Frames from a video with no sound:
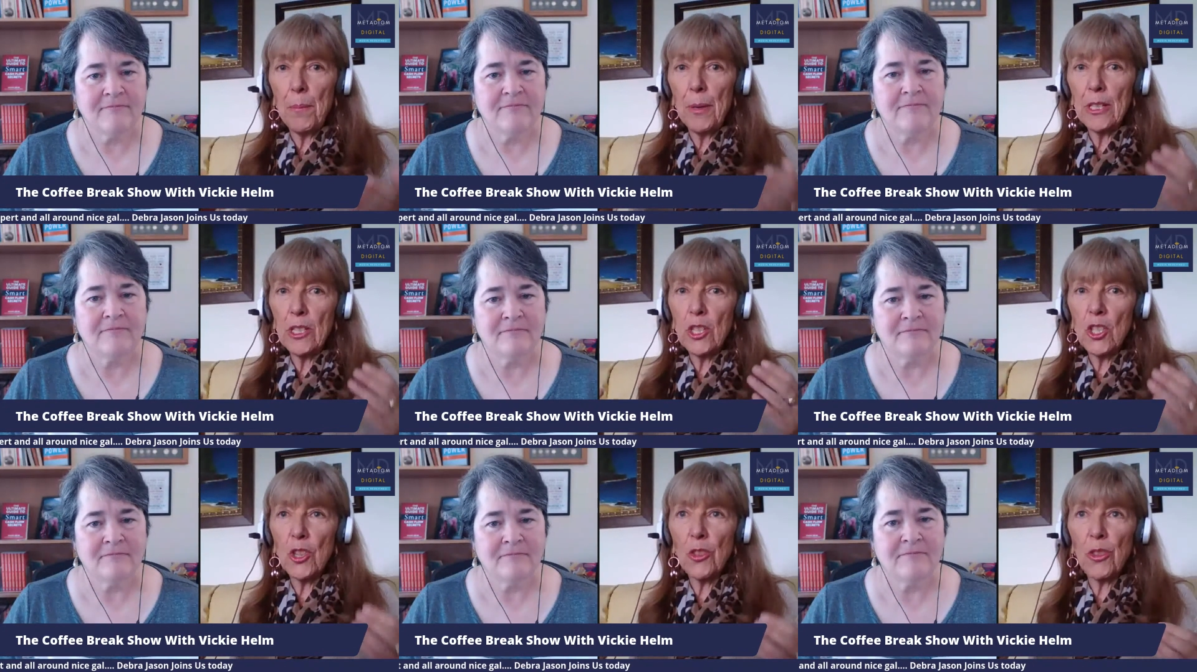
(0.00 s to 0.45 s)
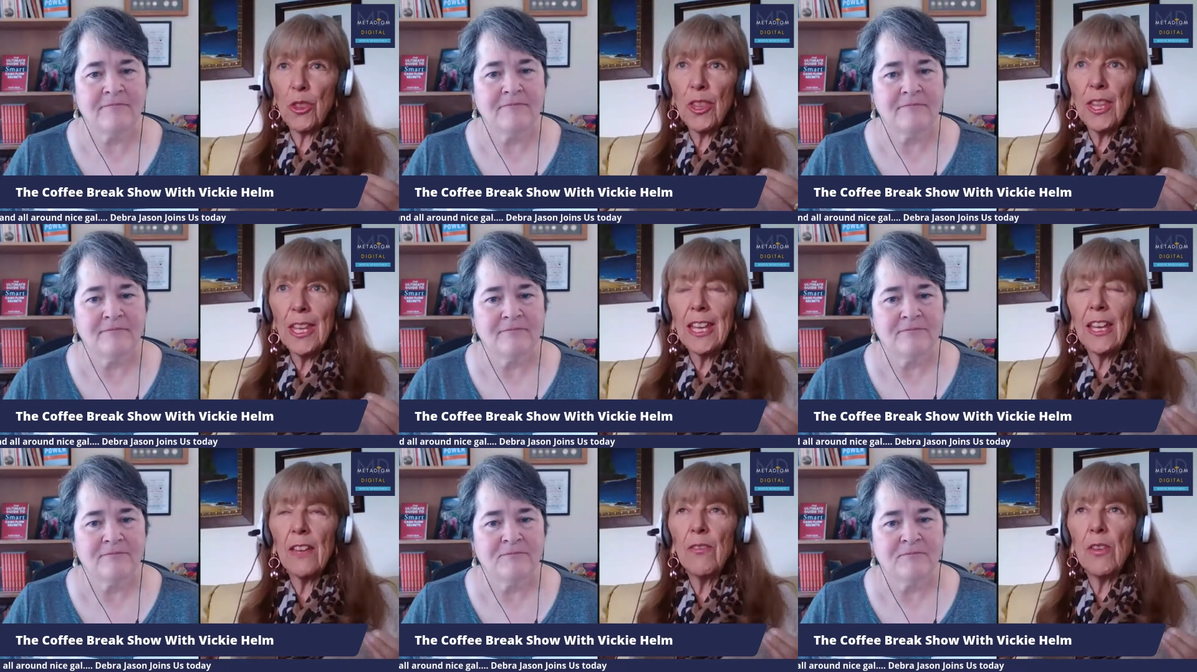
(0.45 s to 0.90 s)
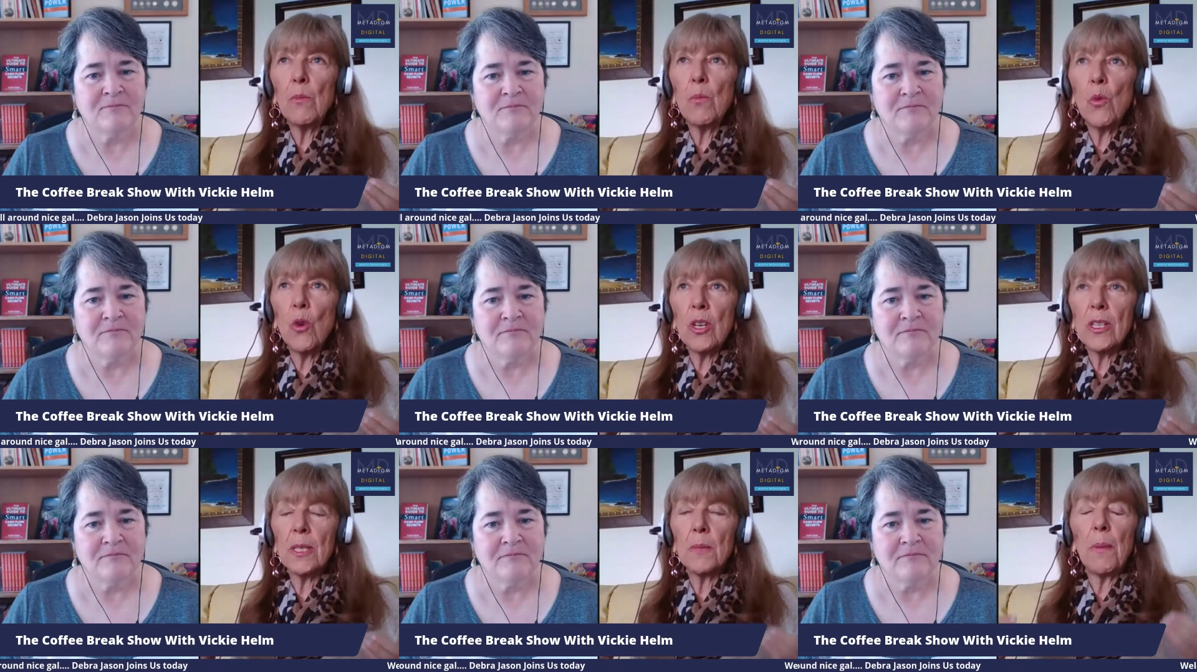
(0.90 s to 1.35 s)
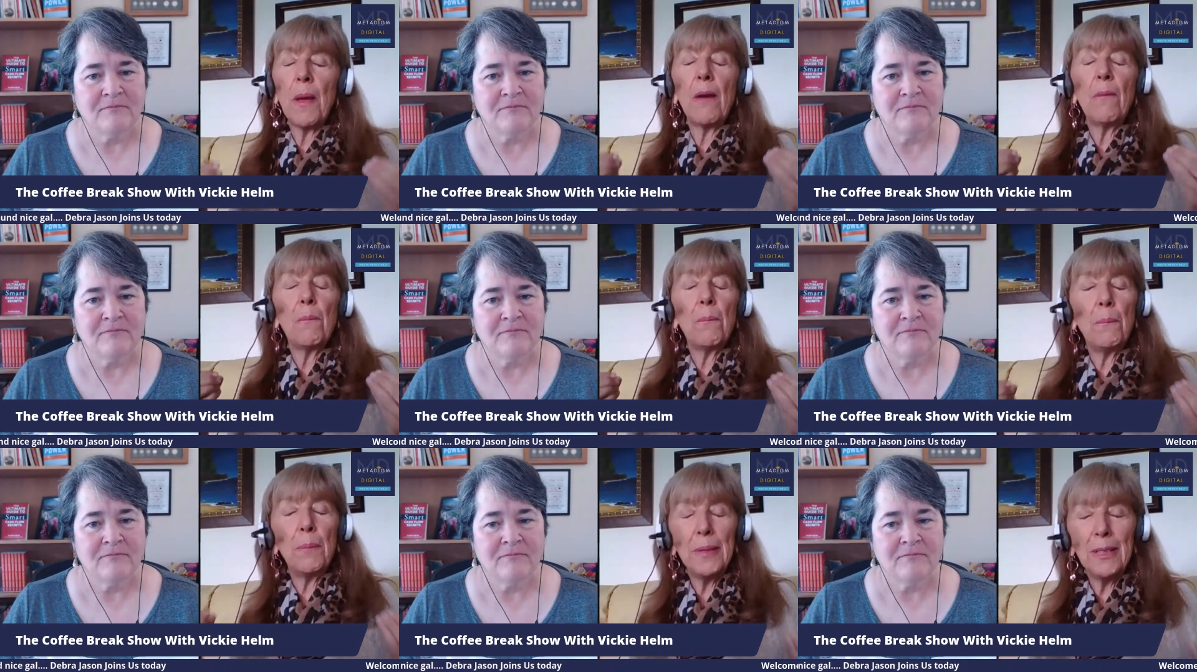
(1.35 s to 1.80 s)
Speaker 1: but think of it more as
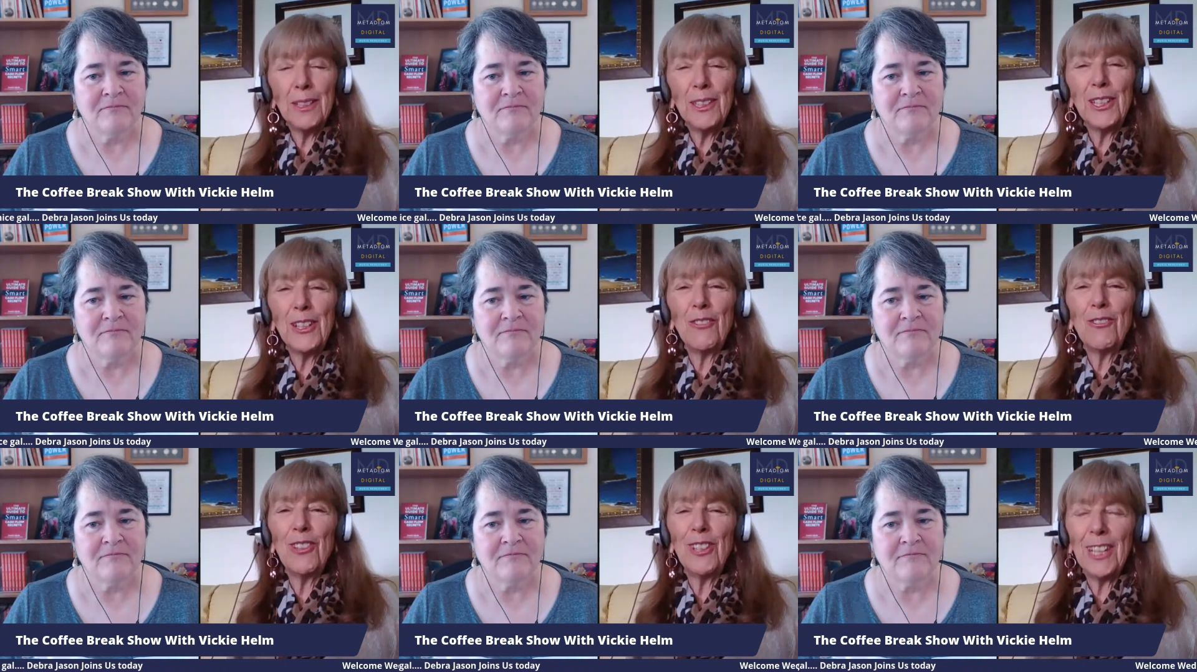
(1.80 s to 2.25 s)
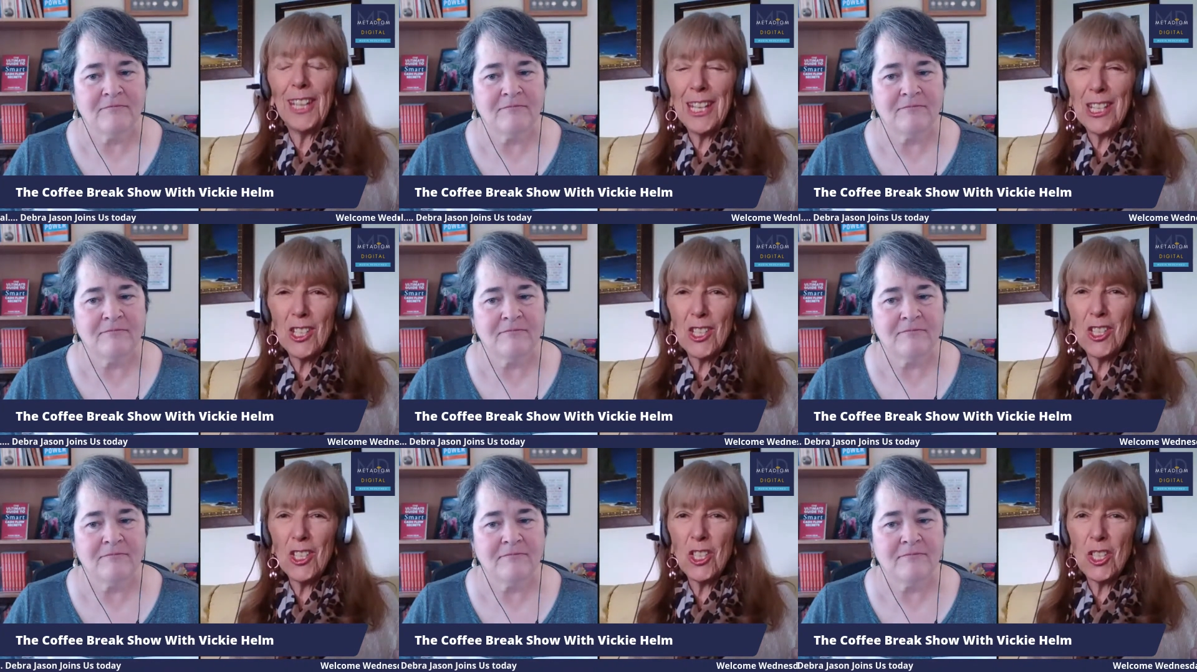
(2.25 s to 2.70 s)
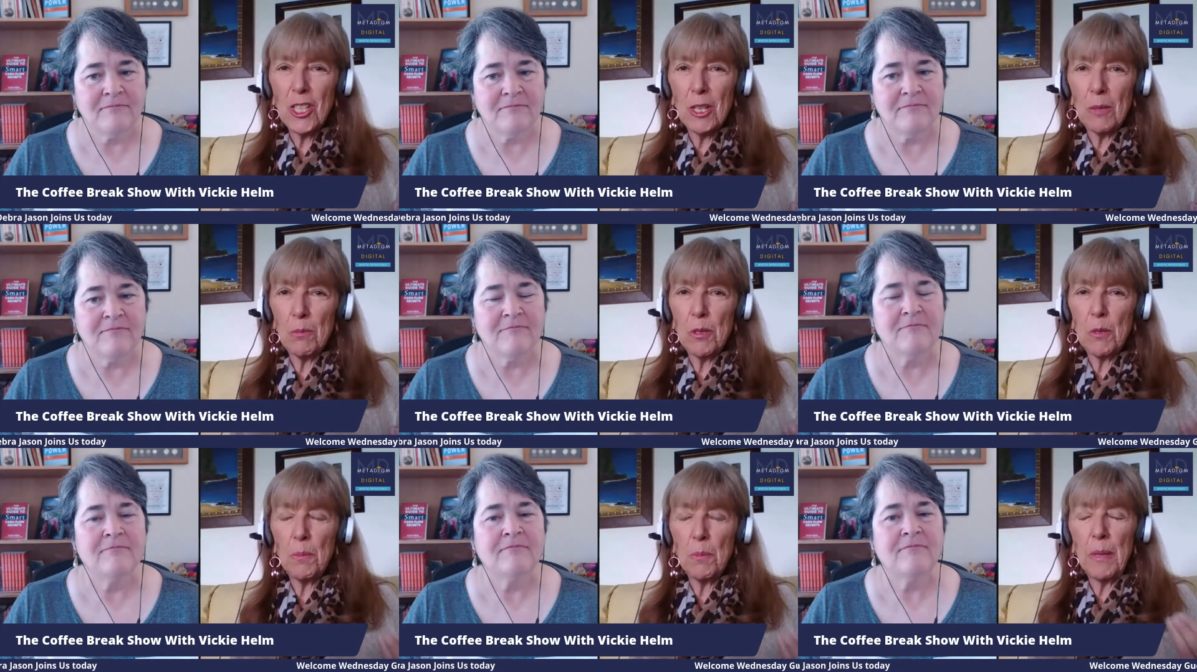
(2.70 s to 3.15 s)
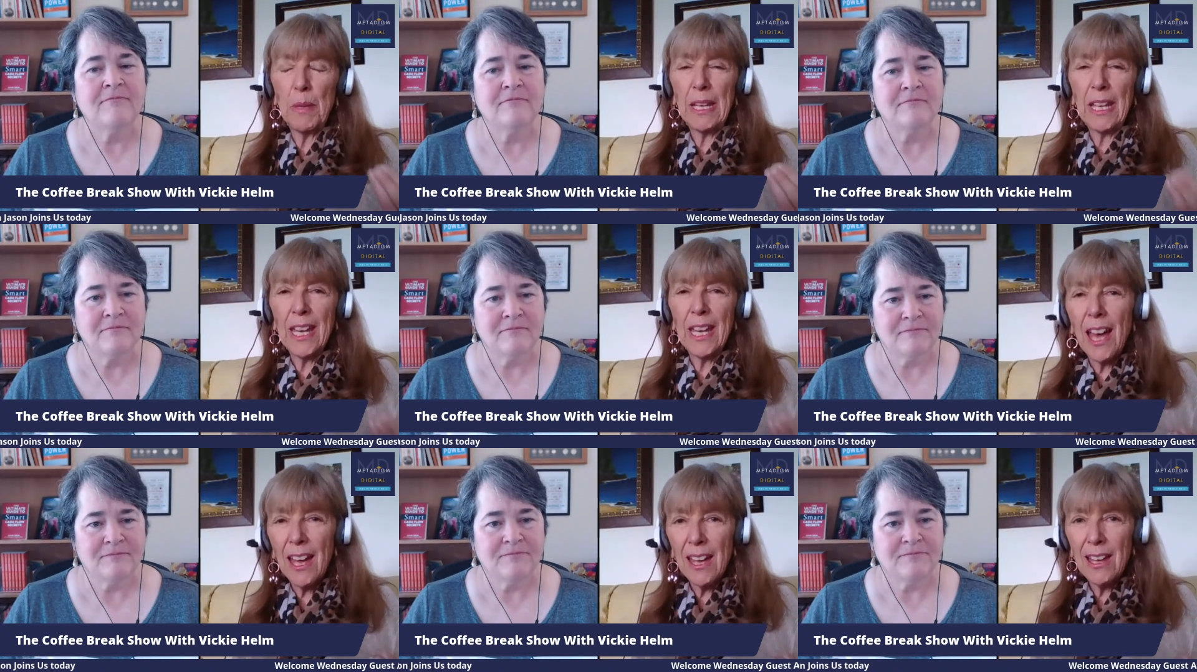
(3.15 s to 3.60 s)
about building relationships
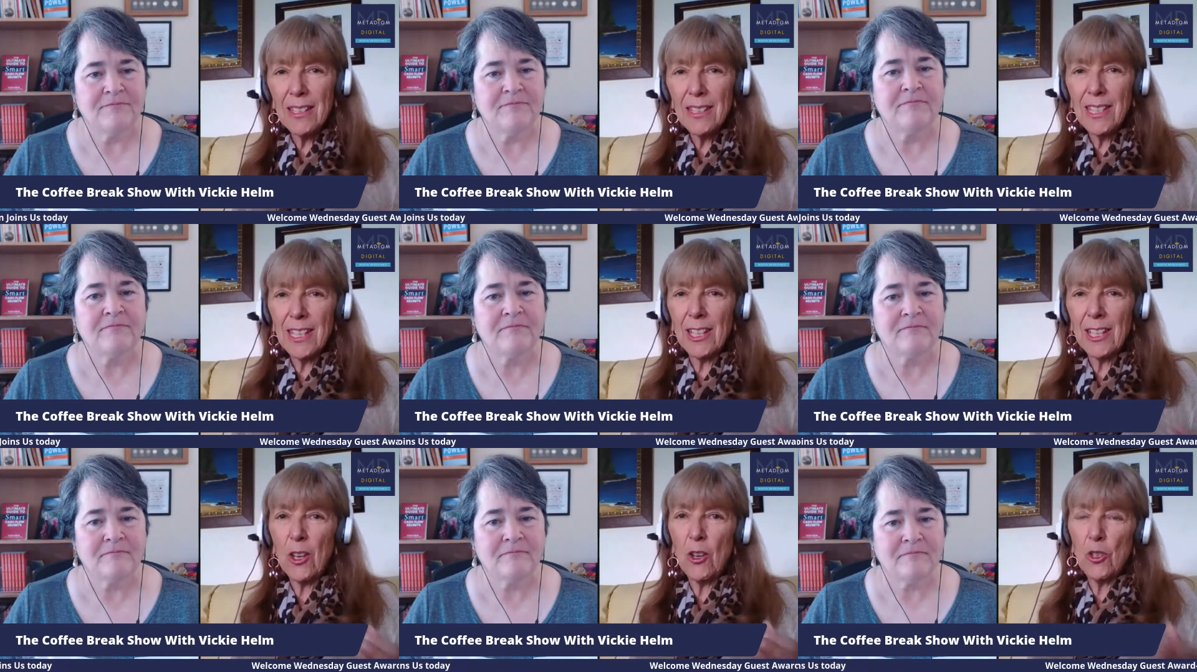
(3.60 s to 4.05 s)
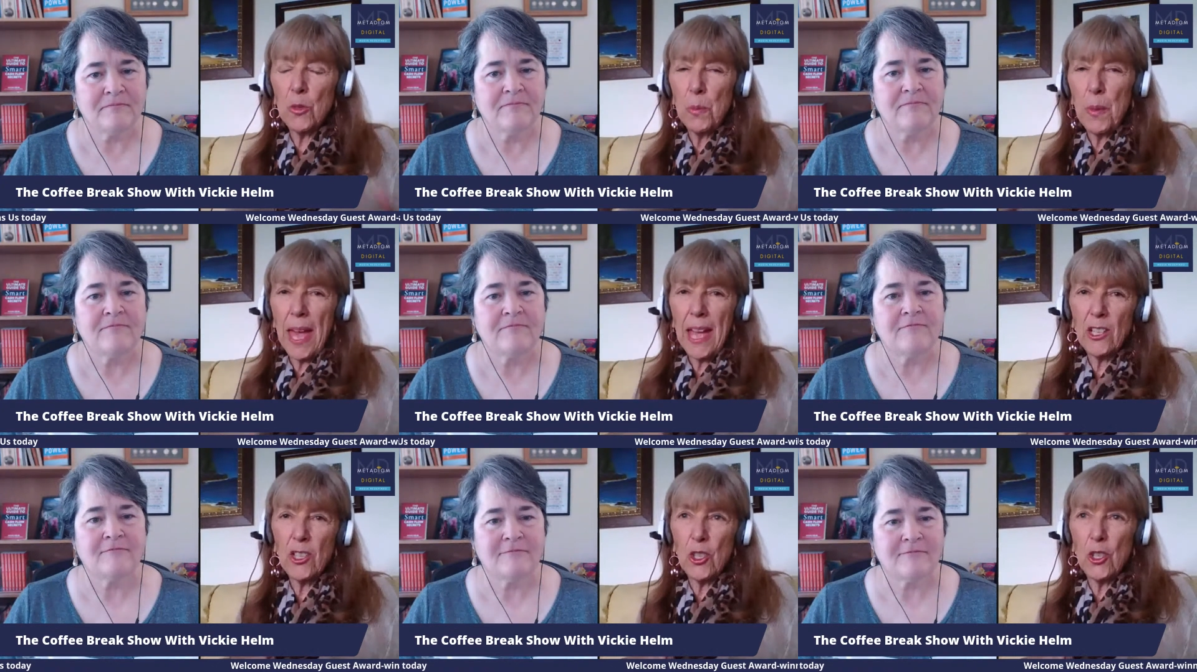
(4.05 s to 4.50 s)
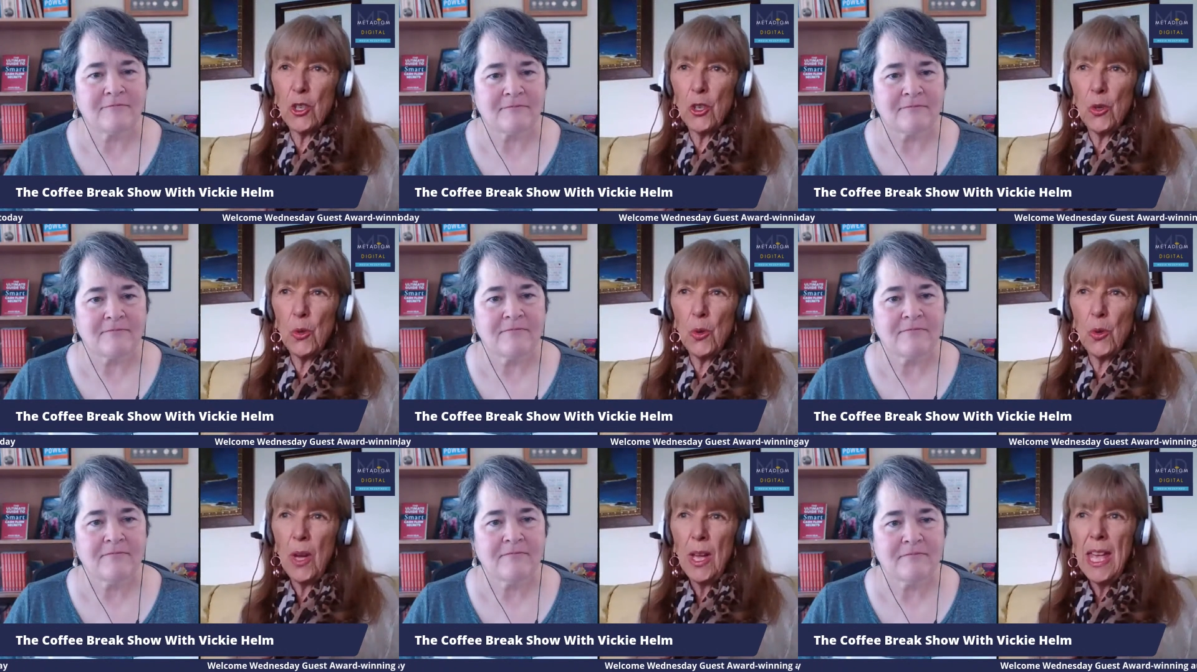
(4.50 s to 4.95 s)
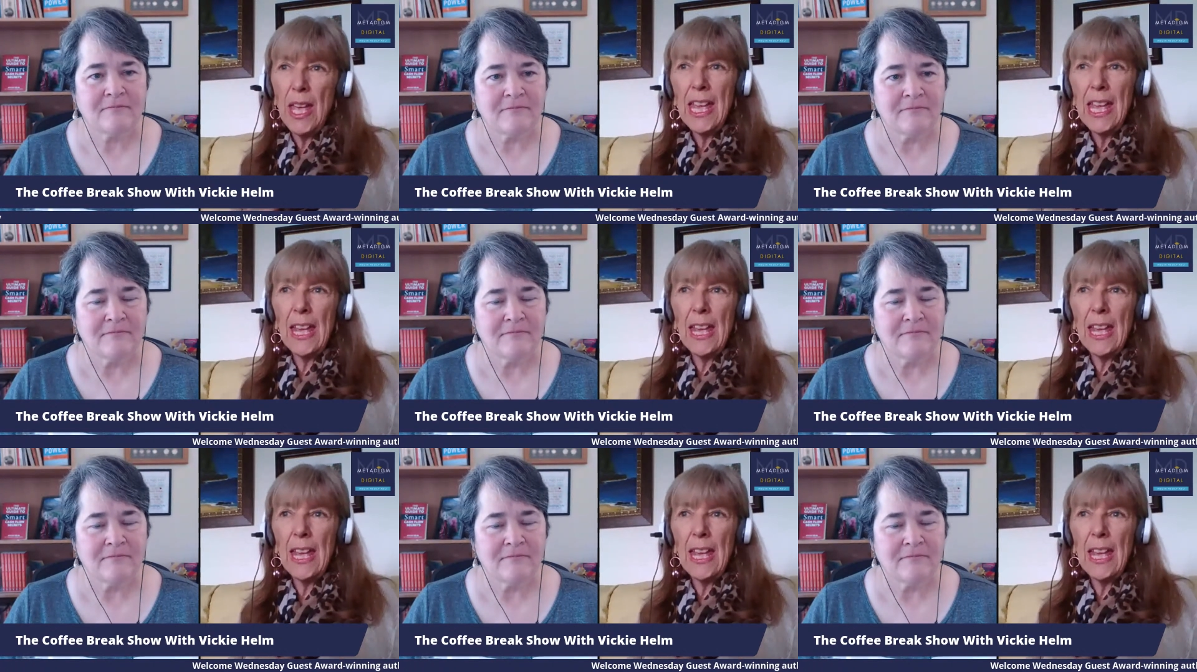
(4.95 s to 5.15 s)
because it goes back to